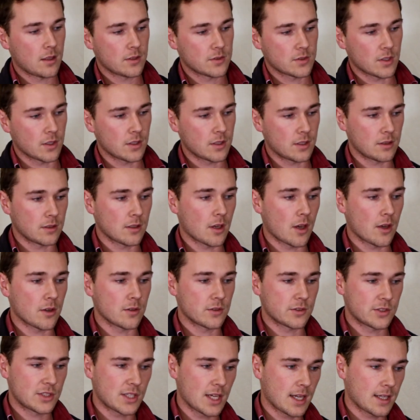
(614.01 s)
So you can
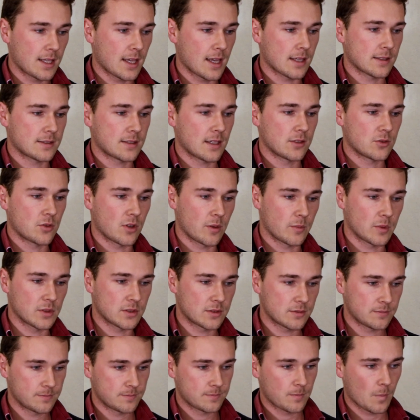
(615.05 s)
go check out seed
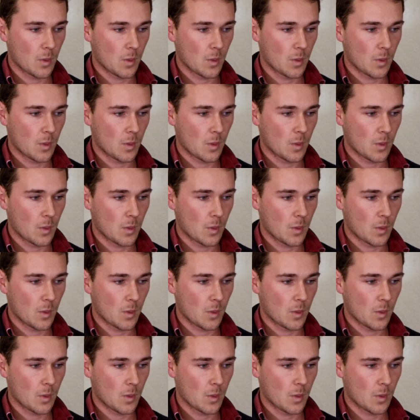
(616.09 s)
treatments.